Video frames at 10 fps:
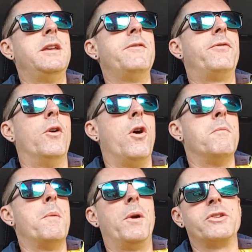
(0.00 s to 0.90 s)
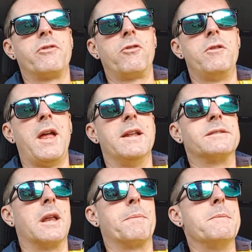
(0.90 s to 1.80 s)
here from Apprentice Recruit
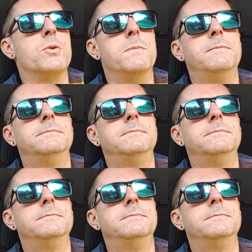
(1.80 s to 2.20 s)
and Select People.